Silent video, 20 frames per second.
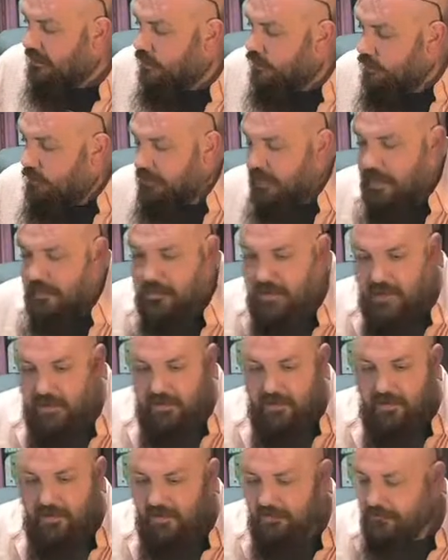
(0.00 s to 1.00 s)
bed that
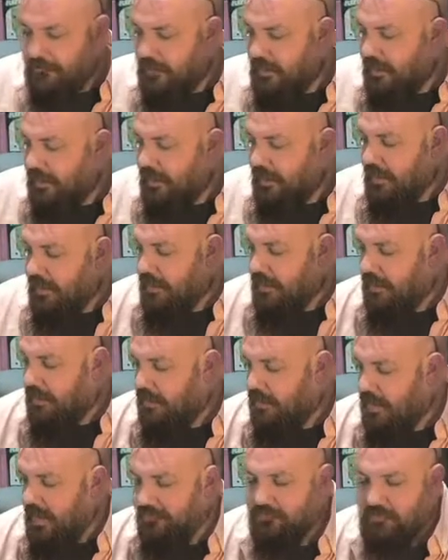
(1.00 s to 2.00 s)
night, and
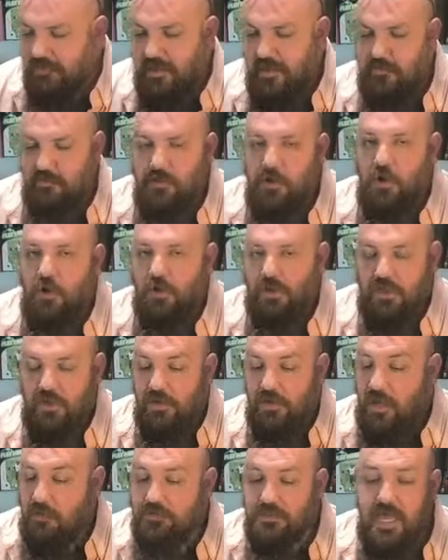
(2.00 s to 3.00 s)
after they party all
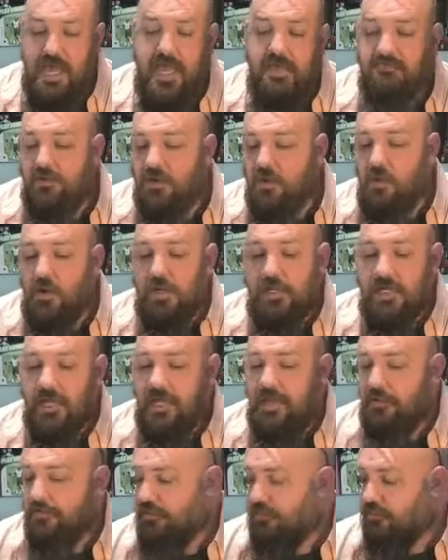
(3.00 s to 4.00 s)
night, which I have no idea
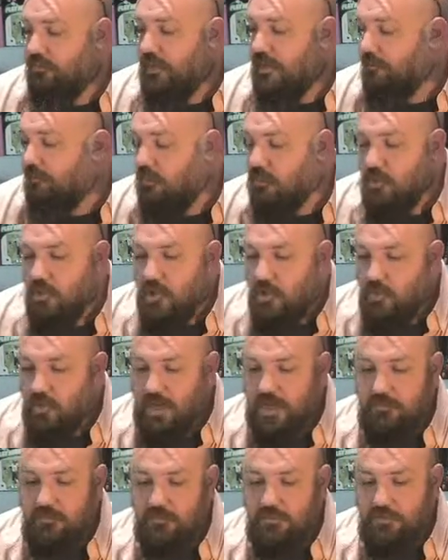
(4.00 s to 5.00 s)
how these people were
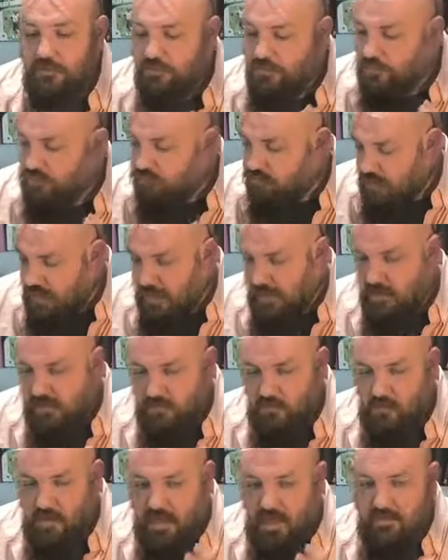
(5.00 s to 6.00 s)
able to drink the
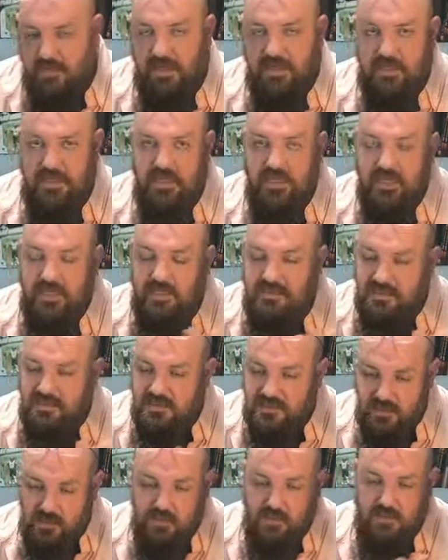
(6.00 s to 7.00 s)
way they did and
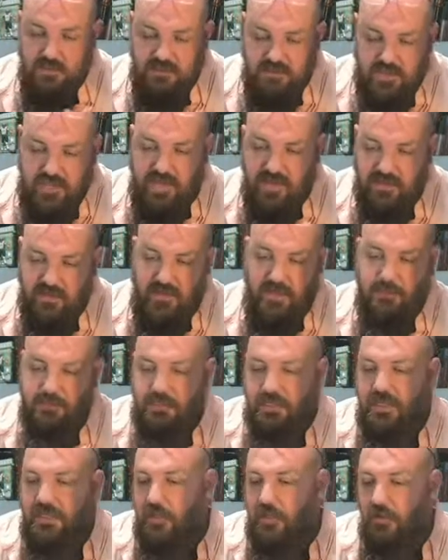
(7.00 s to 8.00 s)
still stand up,
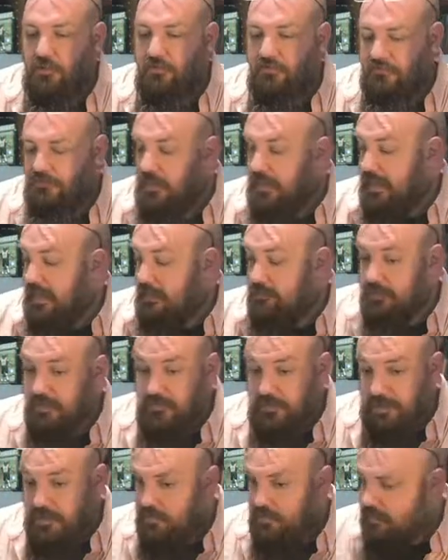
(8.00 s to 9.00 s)
let alone fight. But
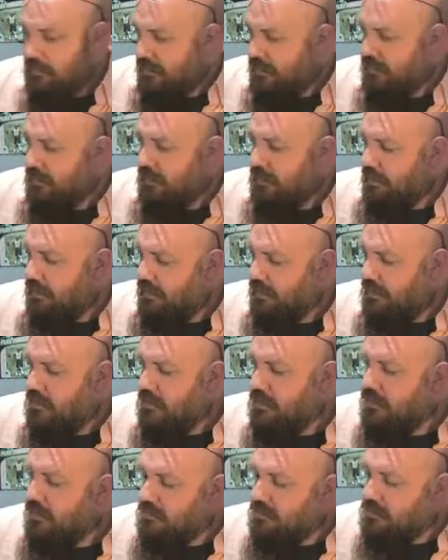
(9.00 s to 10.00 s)
apparently they can.
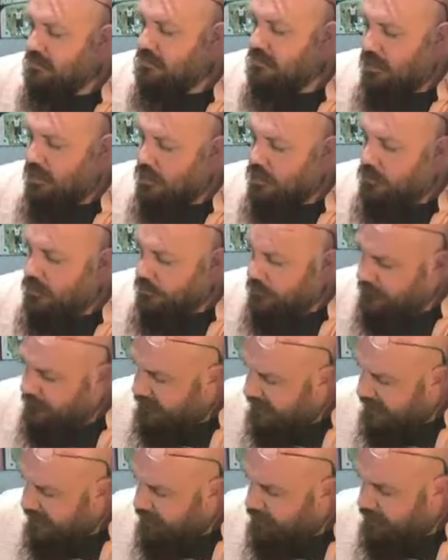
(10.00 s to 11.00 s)
So
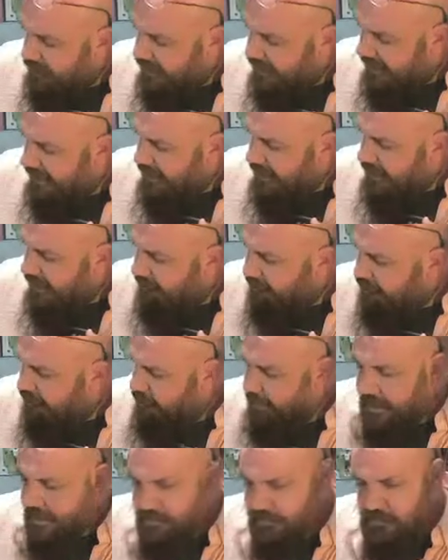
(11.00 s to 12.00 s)
then we have the
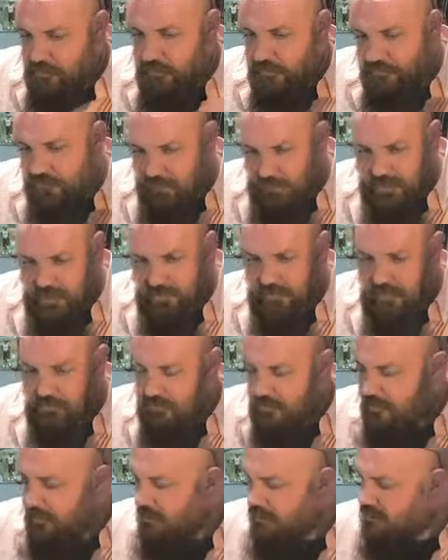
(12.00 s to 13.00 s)
battle with Grendel,
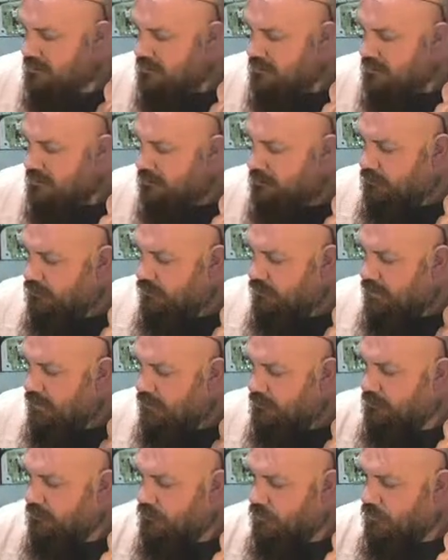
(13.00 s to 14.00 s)
and this is a pretty
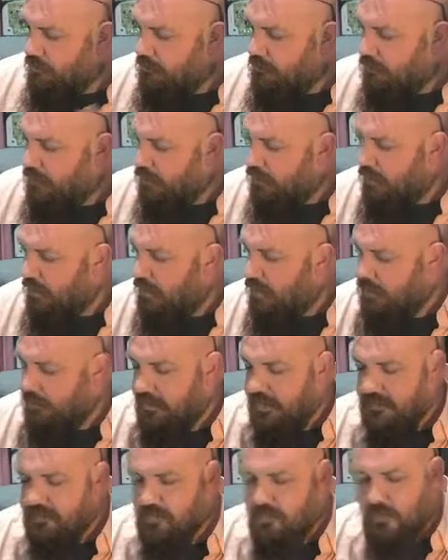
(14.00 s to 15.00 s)
important part.
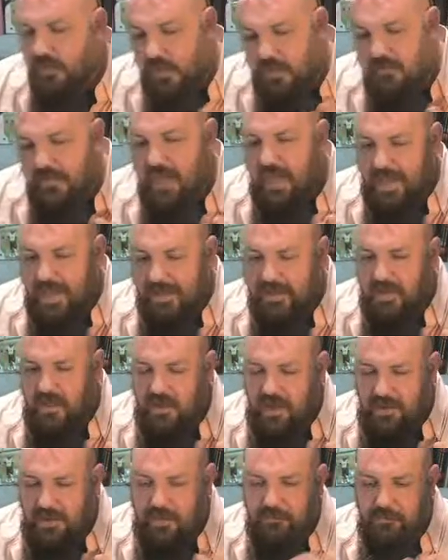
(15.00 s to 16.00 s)
It's really the
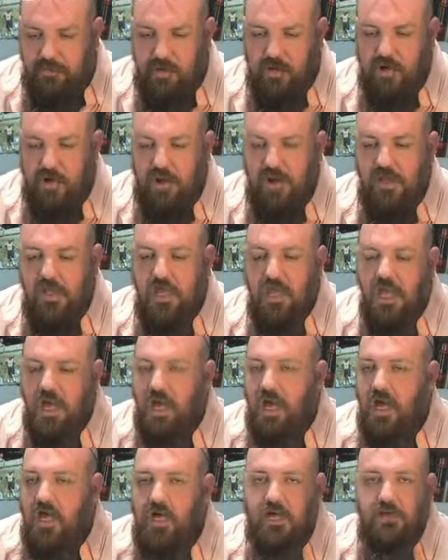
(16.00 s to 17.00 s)
iconic part
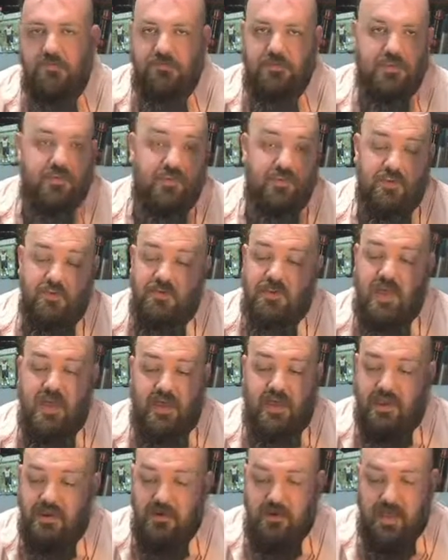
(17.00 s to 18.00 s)
of this
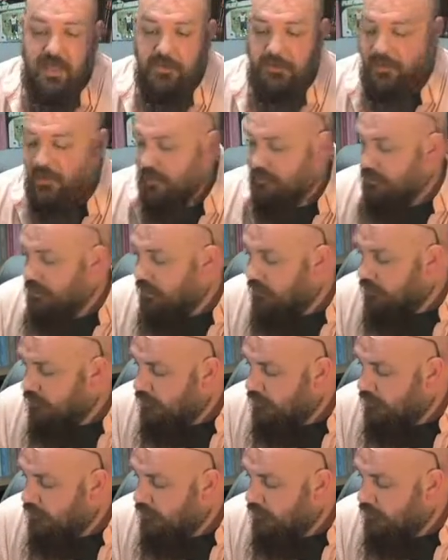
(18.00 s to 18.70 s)
entire epic poem,